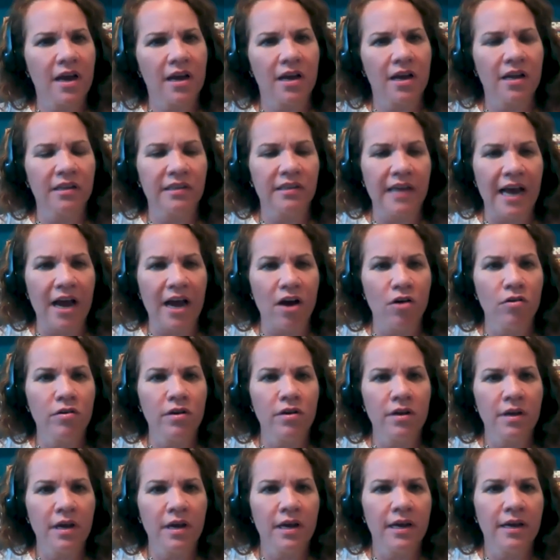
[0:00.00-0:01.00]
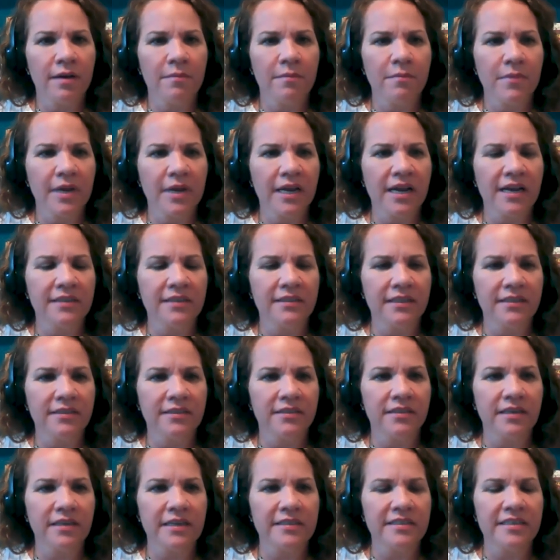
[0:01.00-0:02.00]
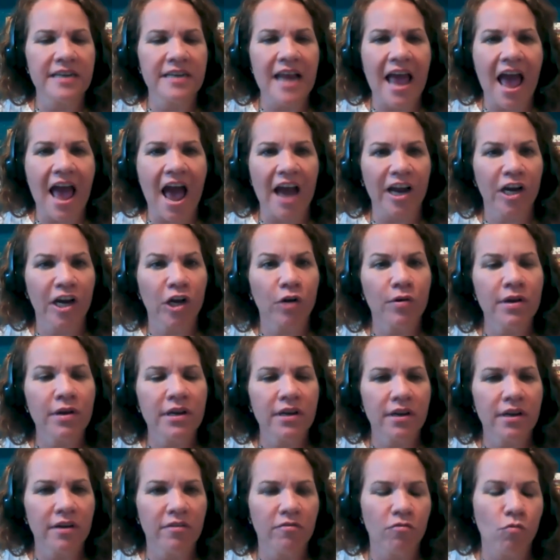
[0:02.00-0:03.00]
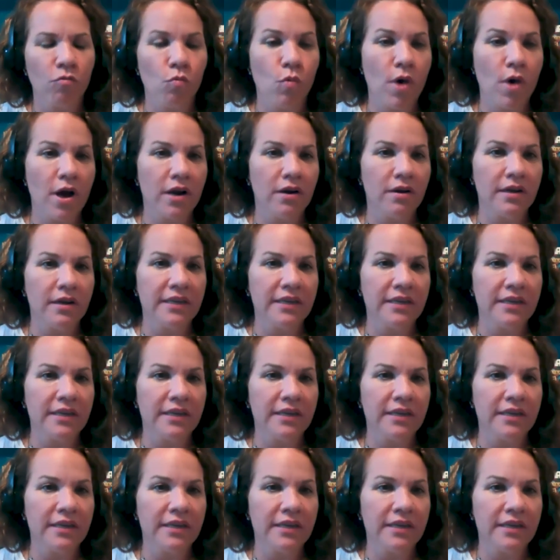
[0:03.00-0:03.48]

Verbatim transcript: a cloud um, because it's it's inaccurate of what